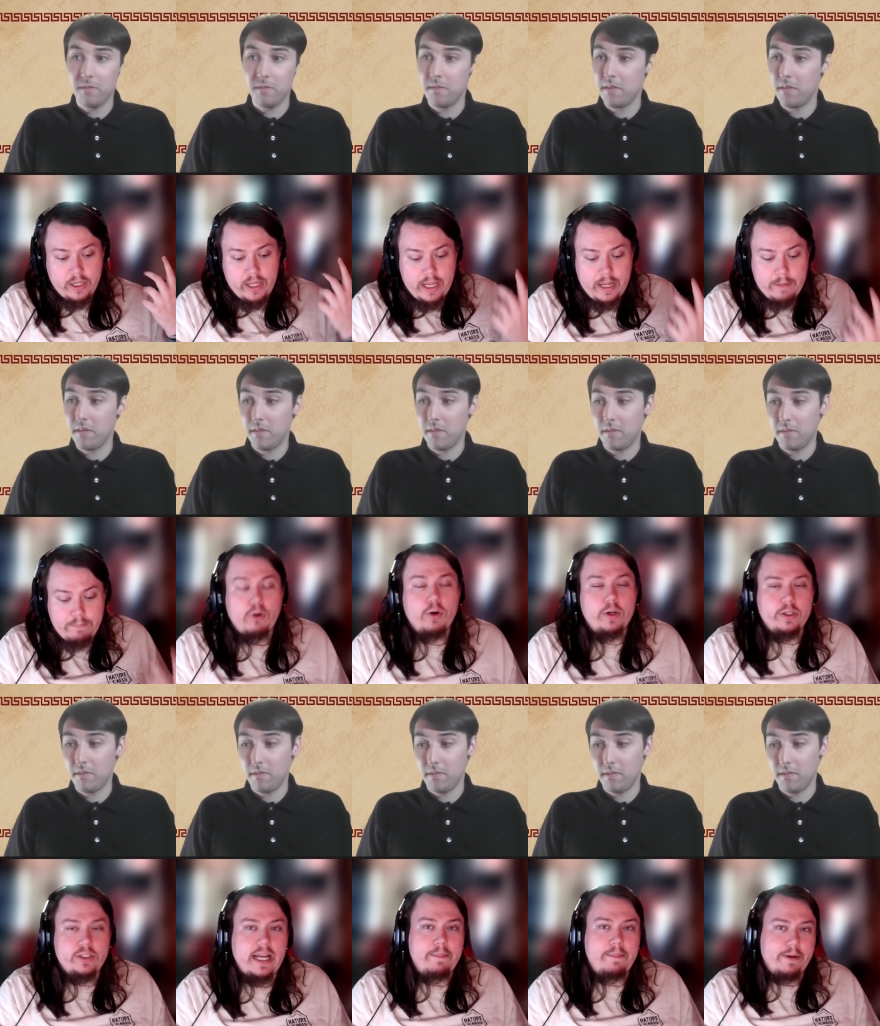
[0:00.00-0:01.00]
Speaker 1: important
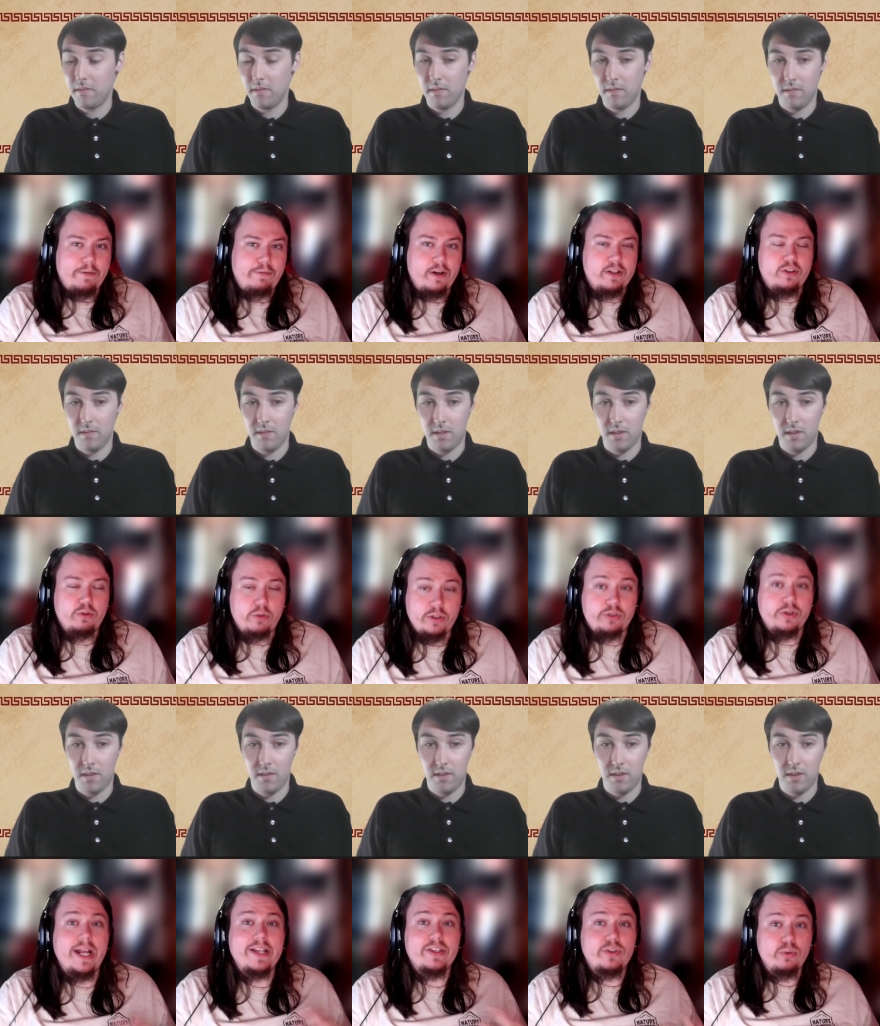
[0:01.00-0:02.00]
topic for us to
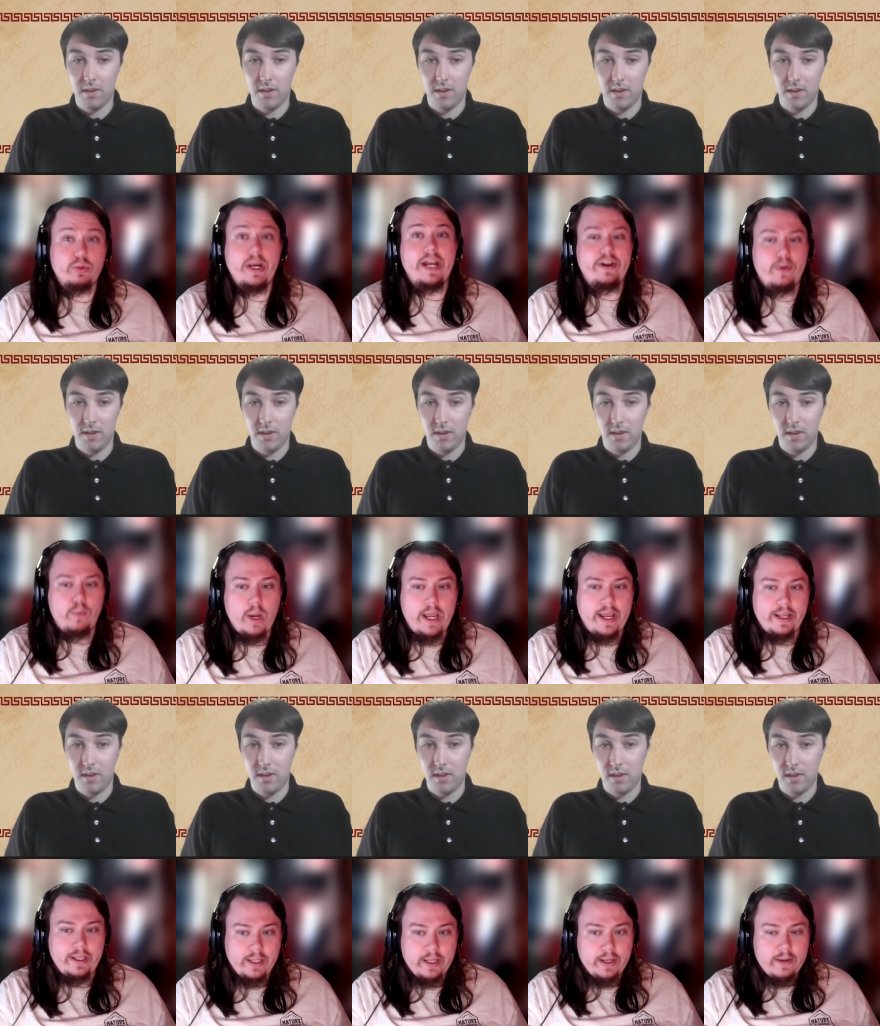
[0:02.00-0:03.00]
address right away
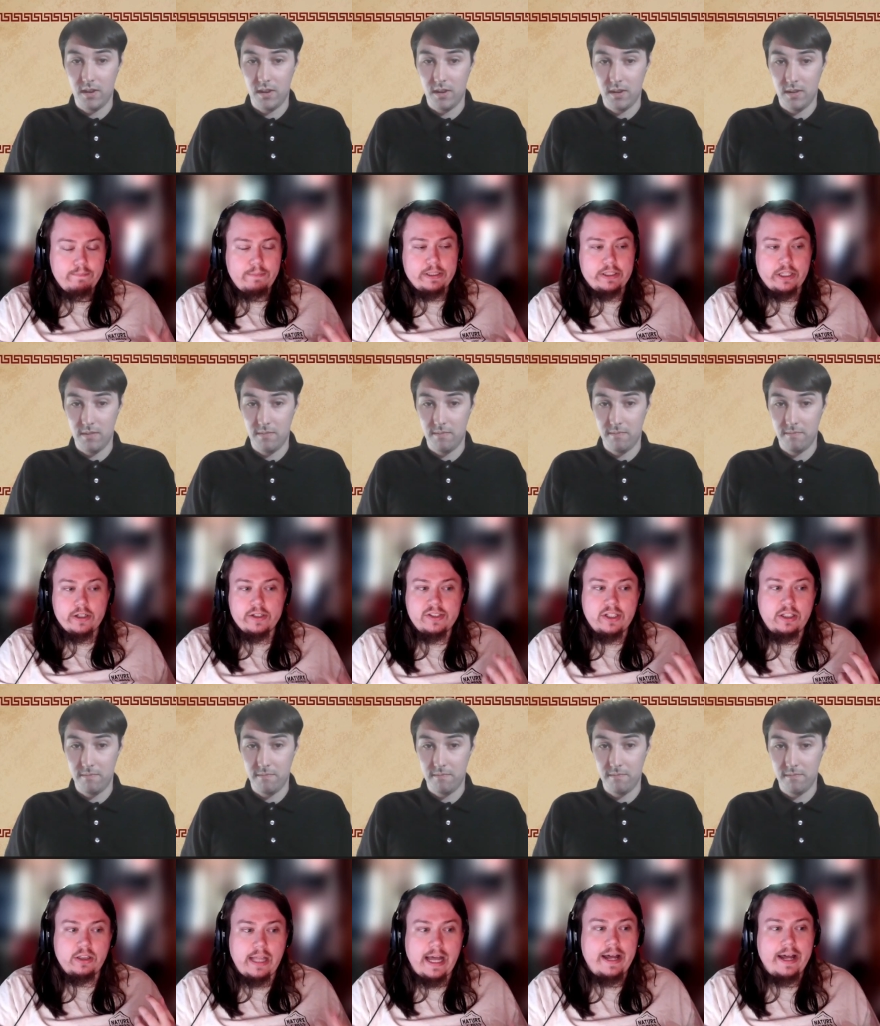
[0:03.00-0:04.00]
but there is a
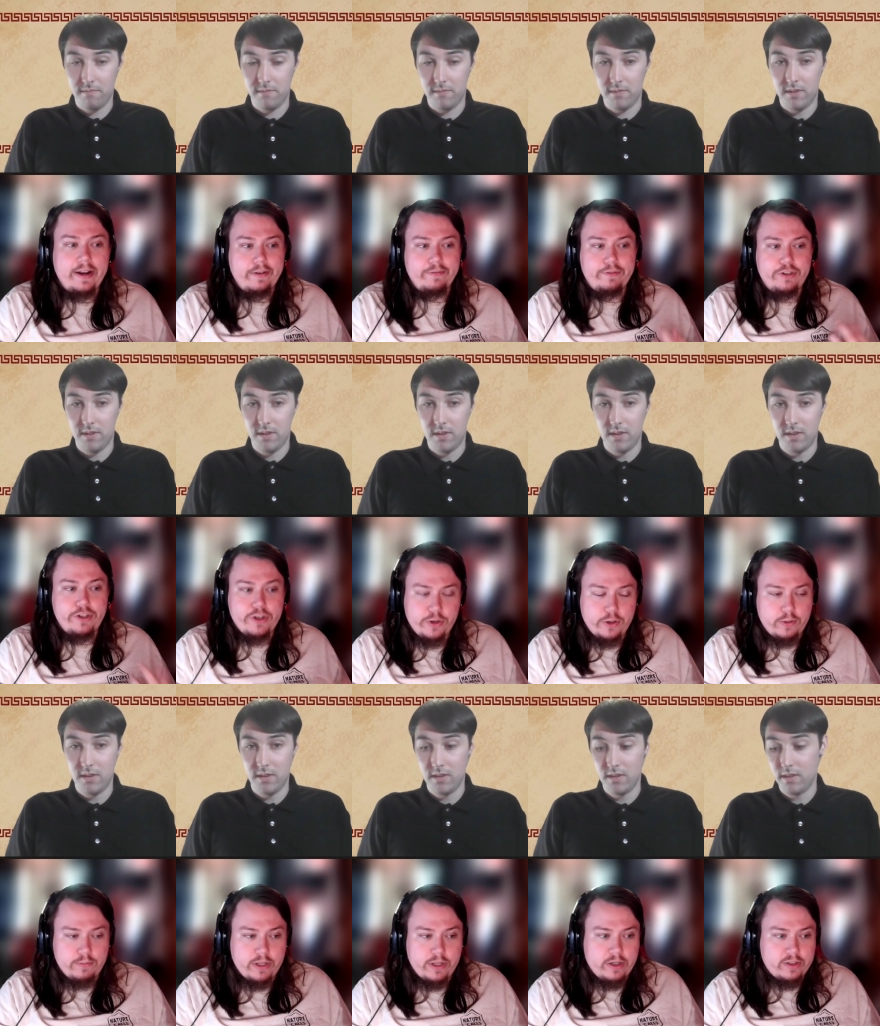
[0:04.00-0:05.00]
lot of
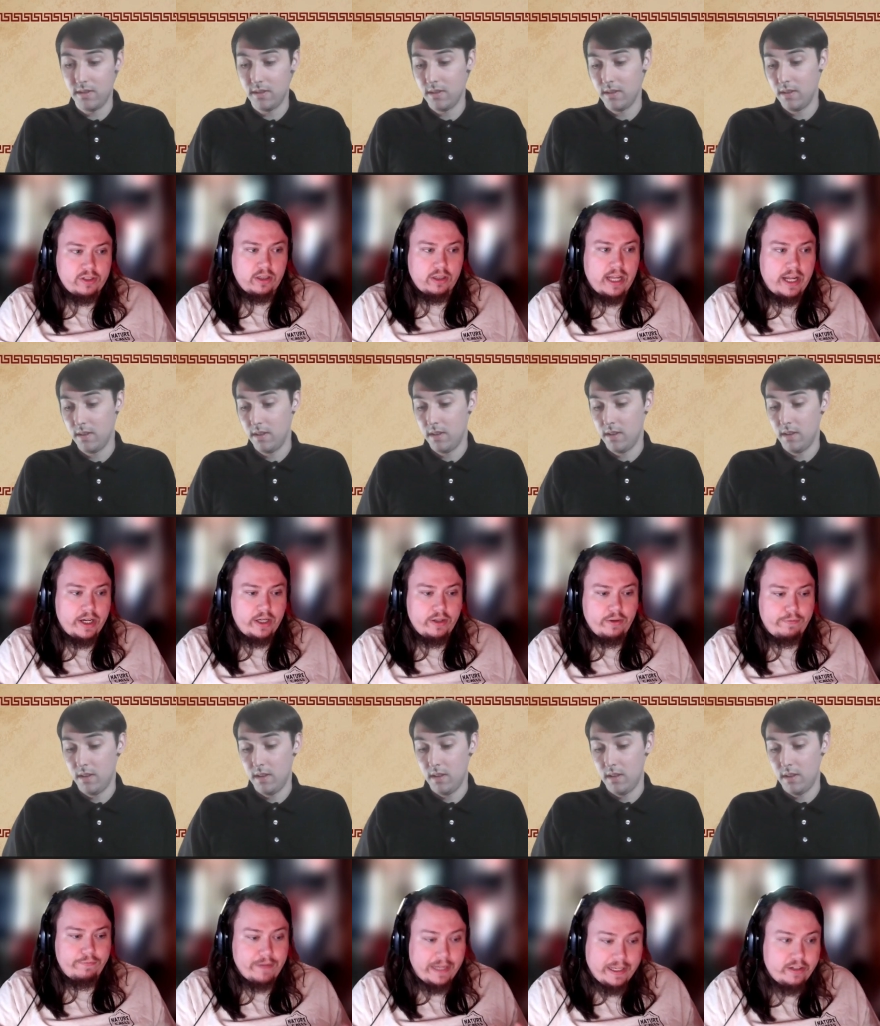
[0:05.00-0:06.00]
doom there's a lot of
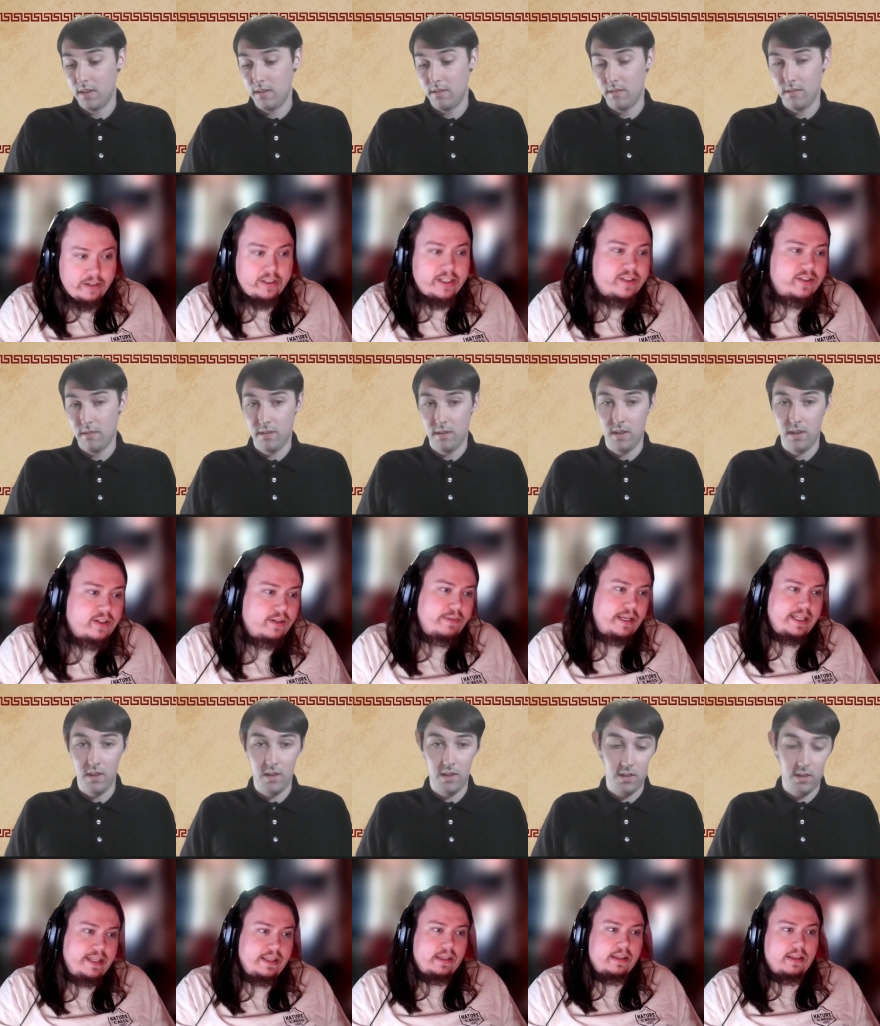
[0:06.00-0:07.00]
fatalism
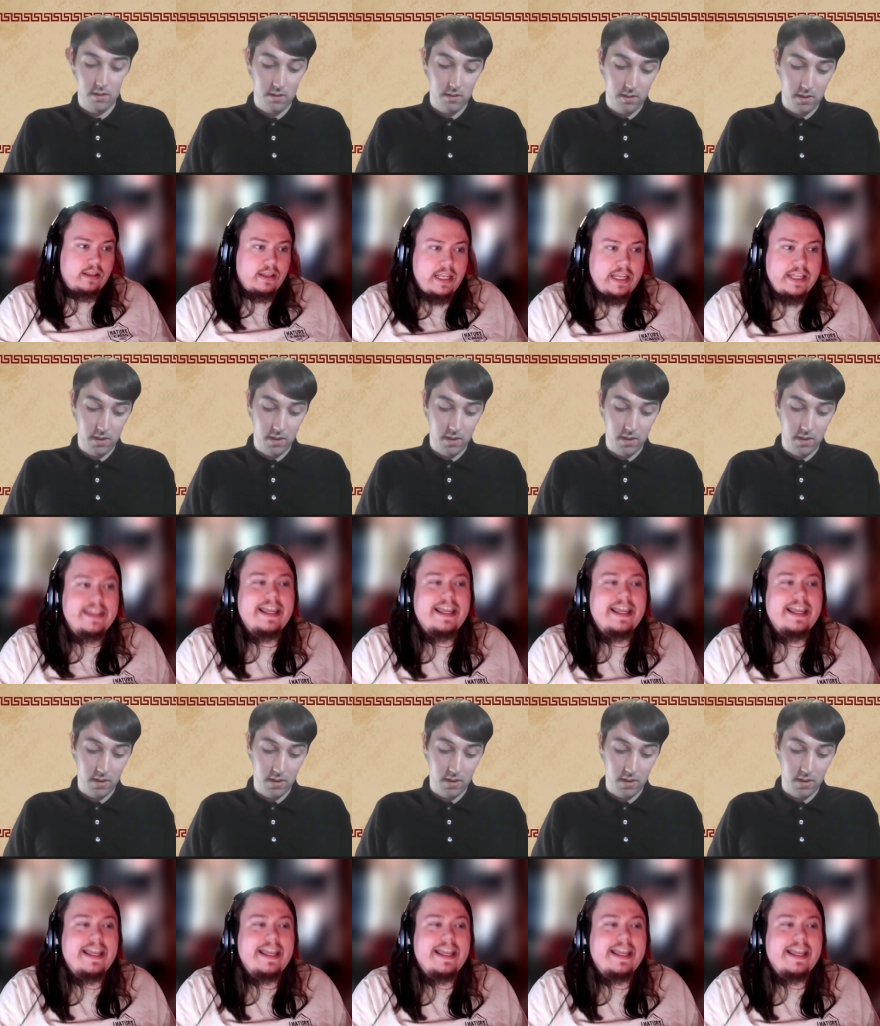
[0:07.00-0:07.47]
in in